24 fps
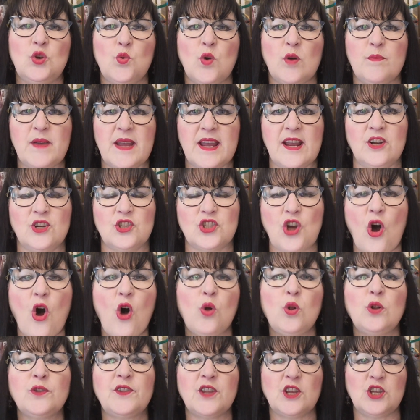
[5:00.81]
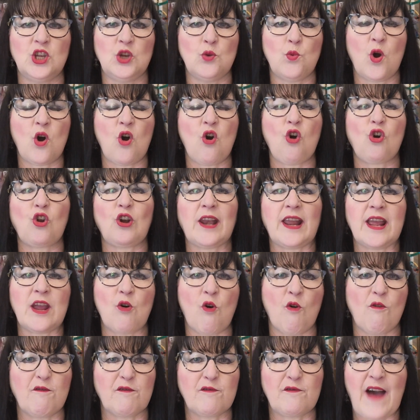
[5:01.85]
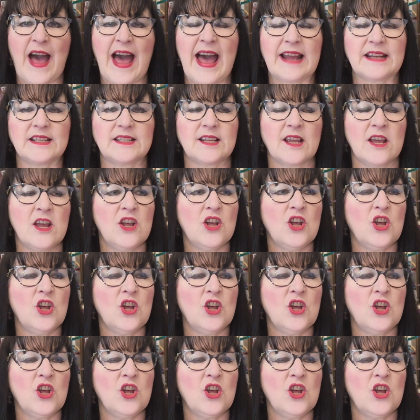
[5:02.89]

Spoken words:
you were being told that you were ugly or fat,